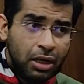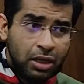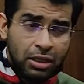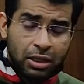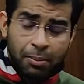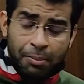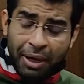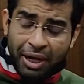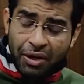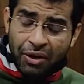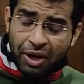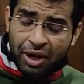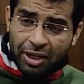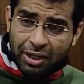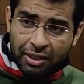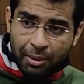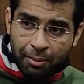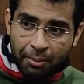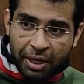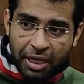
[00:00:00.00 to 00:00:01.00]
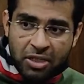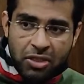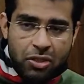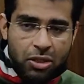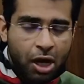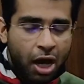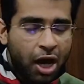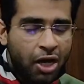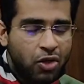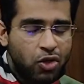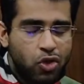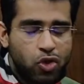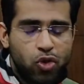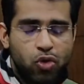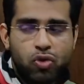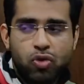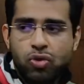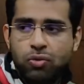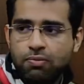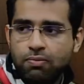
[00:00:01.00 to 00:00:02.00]
the mids are
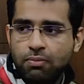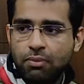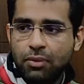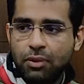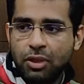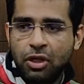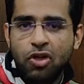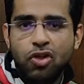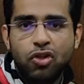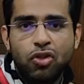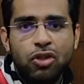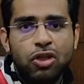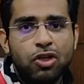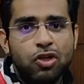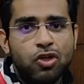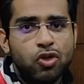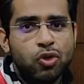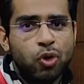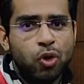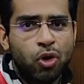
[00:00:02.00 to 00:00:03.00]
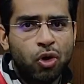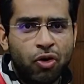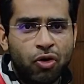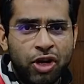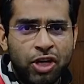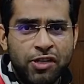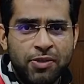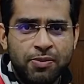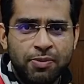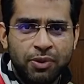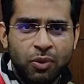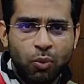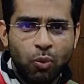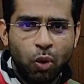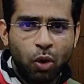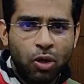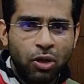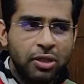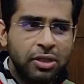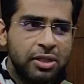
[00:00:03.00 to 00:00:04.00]
they're so crisp. The
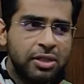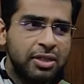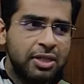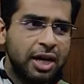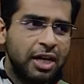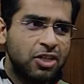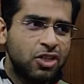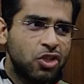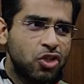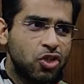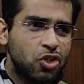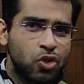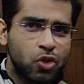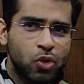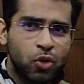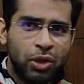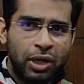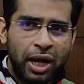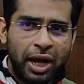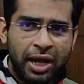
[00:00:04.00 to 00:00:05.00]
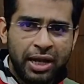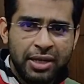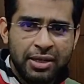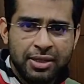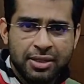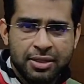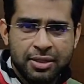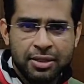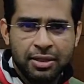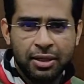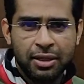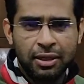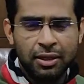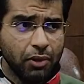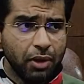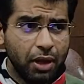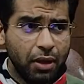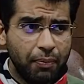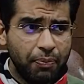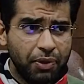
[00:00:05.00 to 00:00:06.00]
vocals are just so nice.
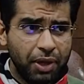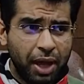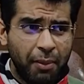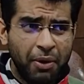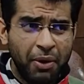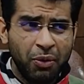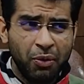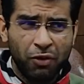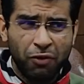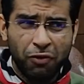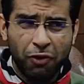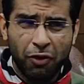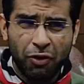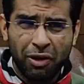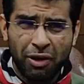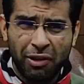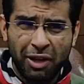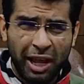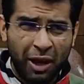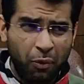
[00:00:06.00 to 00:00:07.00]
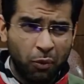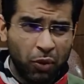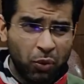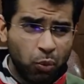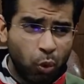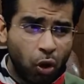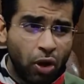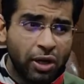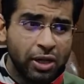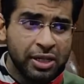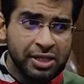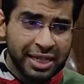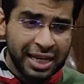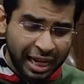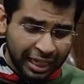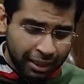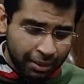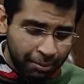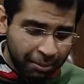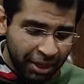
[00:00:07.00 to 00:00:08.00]
I mean, if you're like with vocals
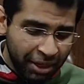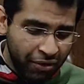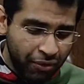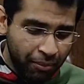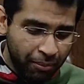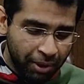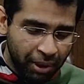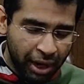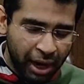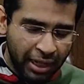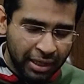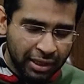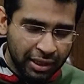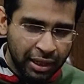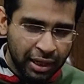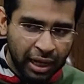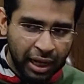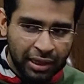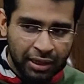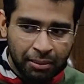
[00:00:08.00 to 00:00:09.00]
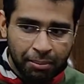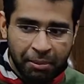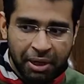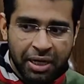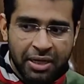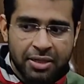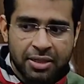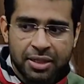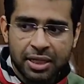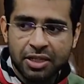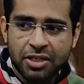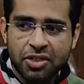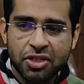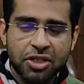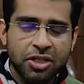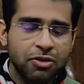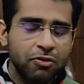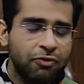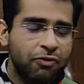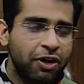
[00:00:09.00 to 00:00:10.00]
and the mids, it's
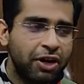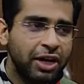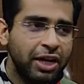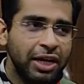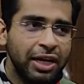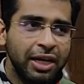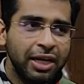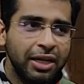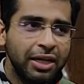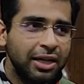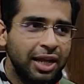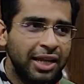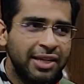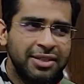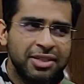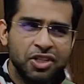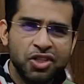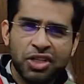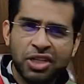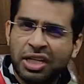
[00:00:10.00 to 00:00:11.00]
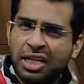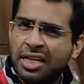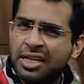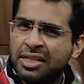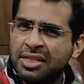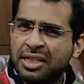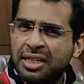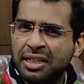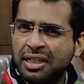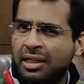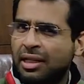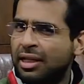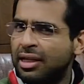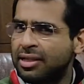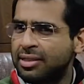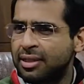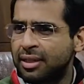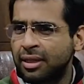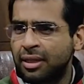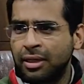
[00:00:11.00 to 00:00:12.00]
just a very, like, such an easy
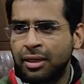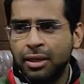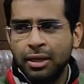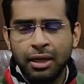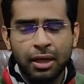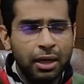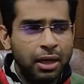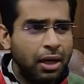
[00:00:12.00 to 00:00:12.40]
listen.